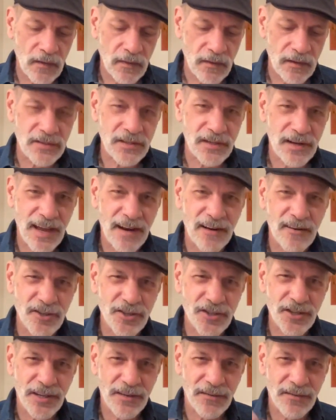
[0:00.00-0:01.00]
And there's an
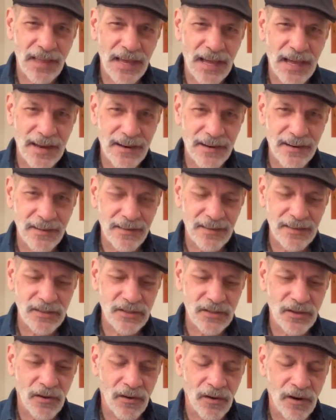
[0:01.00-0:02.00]
energy of that in
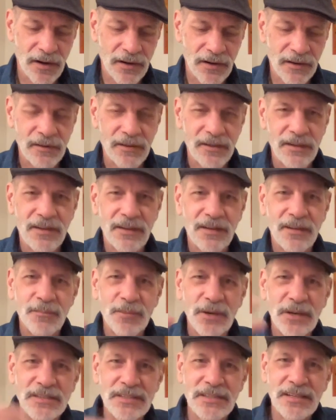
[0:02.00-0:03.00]
this card
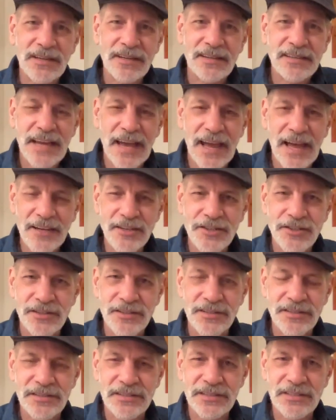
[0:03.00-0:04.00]
because it
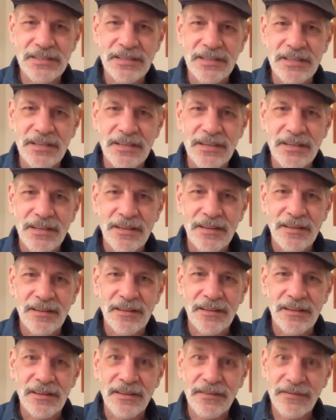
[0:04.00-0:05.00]
attaches
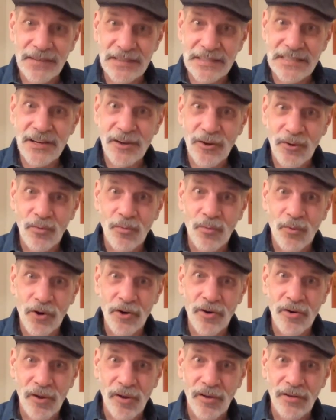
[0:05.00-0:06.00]
uh, the physical
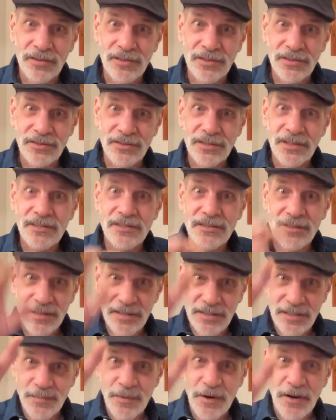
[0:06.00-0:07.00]
world to
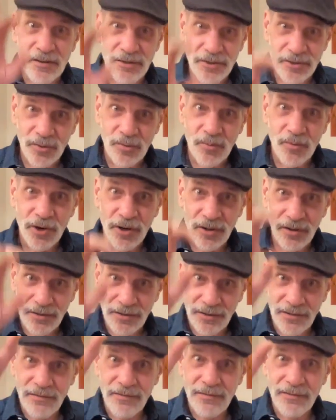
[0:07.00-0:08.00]
the spiritual
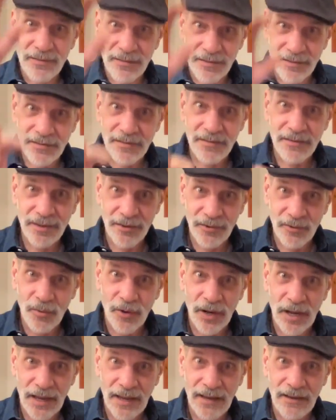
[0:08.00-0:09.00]
world in a
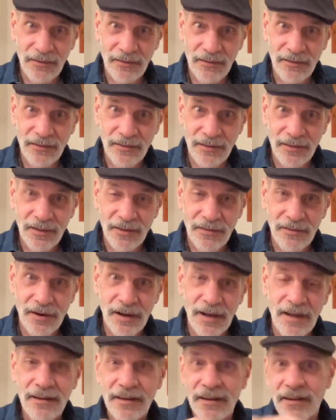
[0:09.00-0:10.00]
way
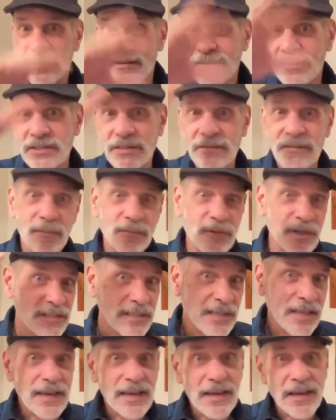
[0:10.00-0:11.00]
right? Because if I'm
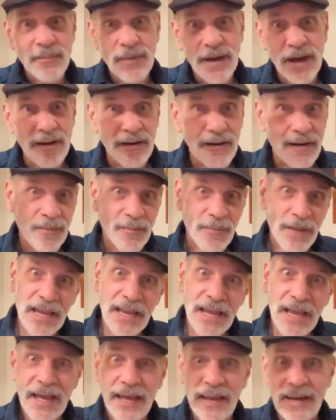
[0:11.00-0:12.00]
just thinking about it in my
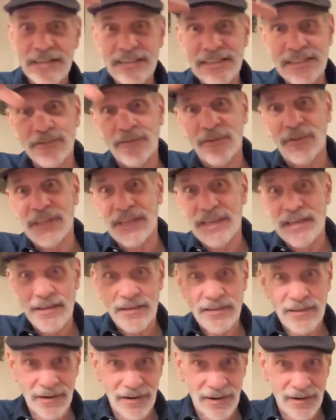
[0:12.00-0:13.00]
head, it's still in the
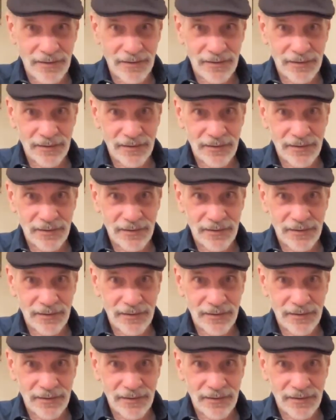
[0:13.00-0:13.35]
ether,